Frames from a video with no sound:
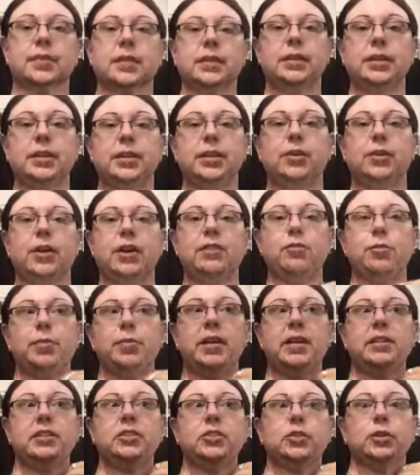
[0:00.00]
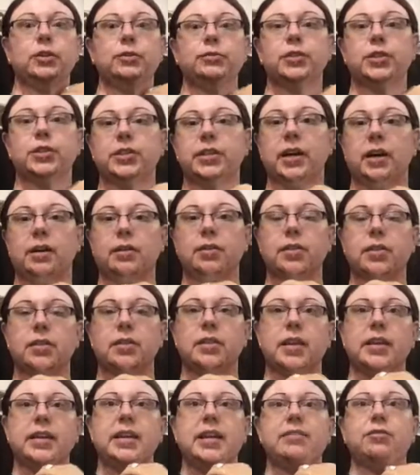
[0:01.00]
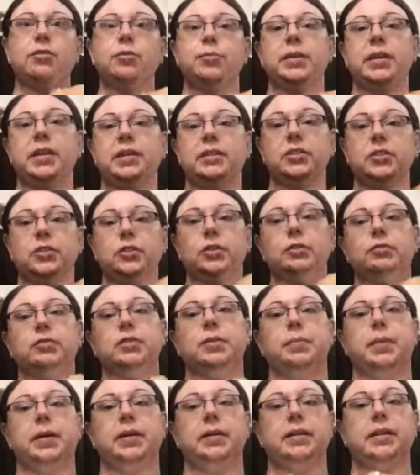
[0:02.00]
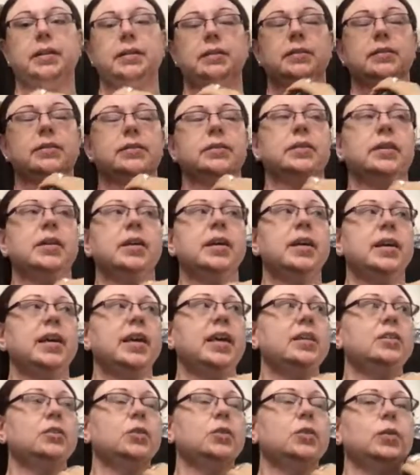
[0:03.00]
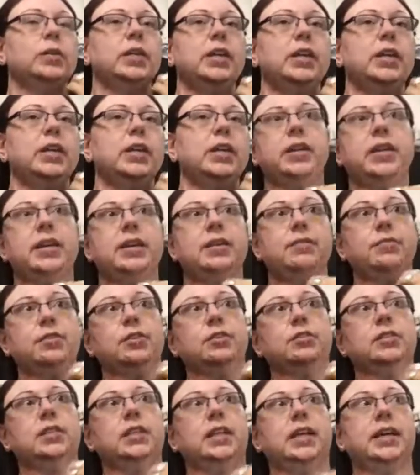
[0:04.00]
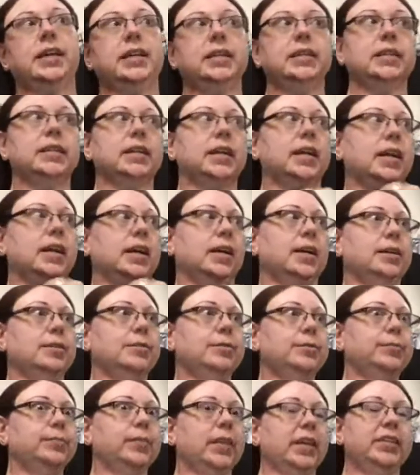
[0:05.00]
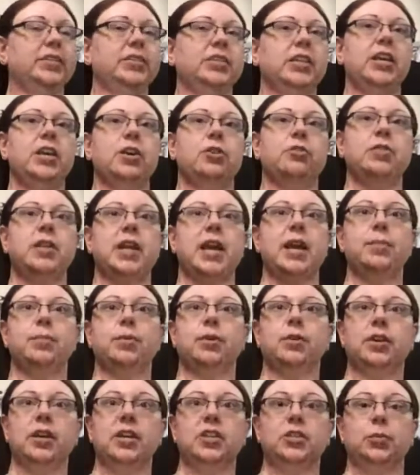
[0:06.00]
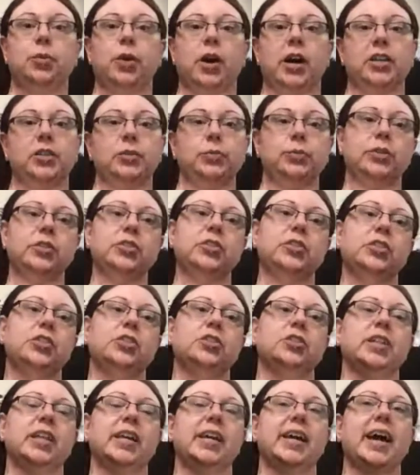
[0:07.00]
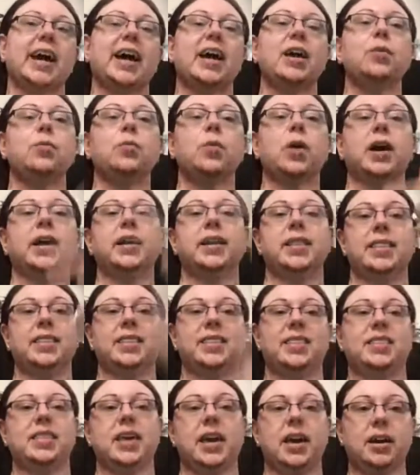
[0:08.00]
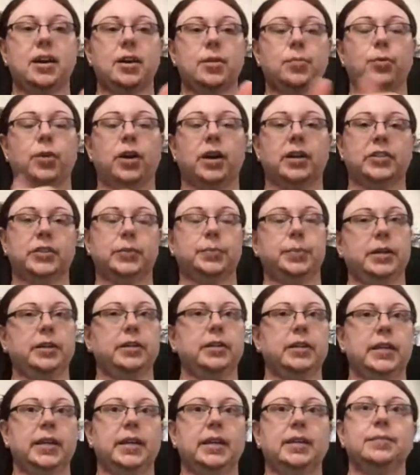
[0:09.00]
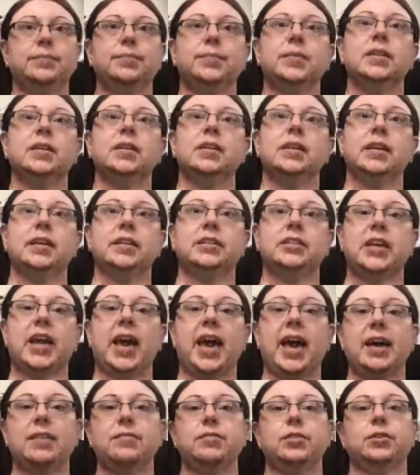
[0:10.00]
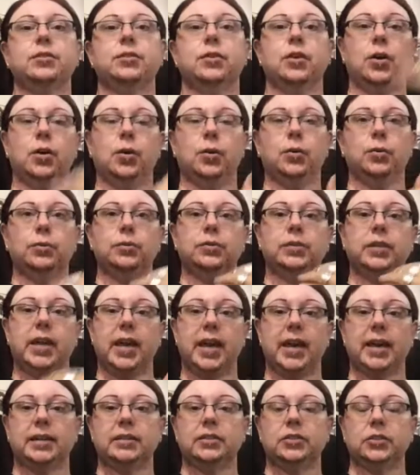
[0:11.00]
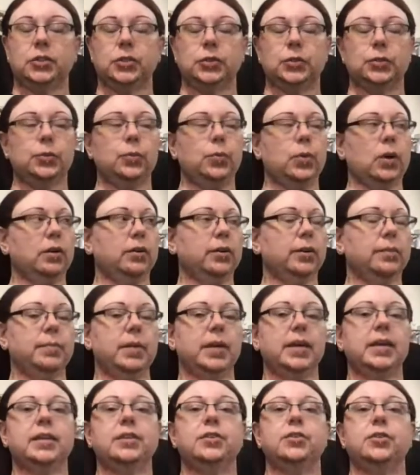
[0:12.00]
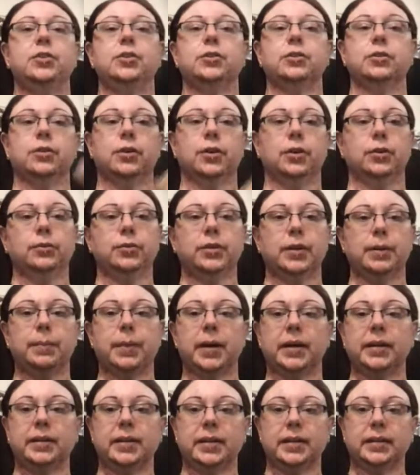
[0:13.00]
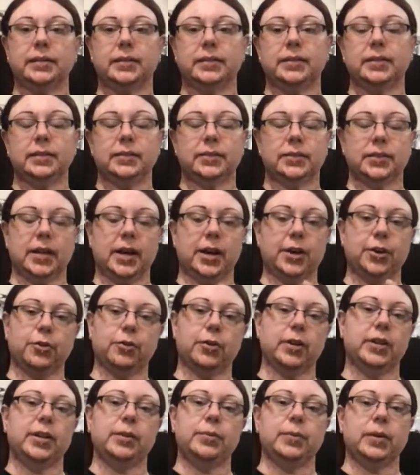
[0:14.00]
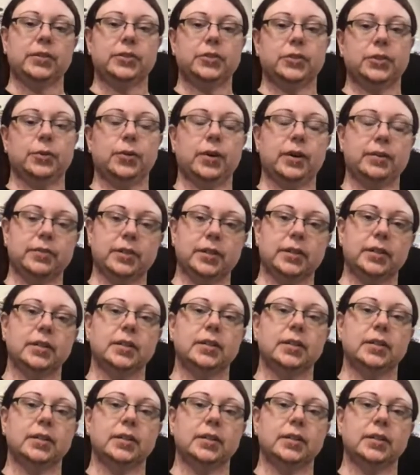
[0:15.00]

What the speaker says: Everybody deserves good health and everybody deserves abundance. It's only greedy if you're like say your neighbor is prosperous and you're like, I want their prosperity. To have your own and to welcome in your own abundance is not greedy whatsoever.